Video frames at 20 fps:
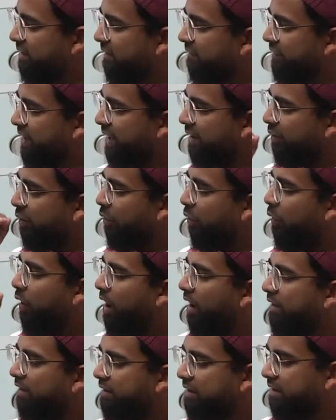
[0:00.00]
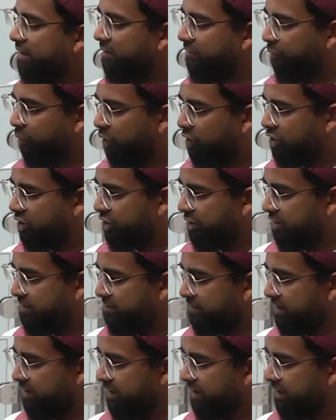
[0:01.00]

of that quality of worship.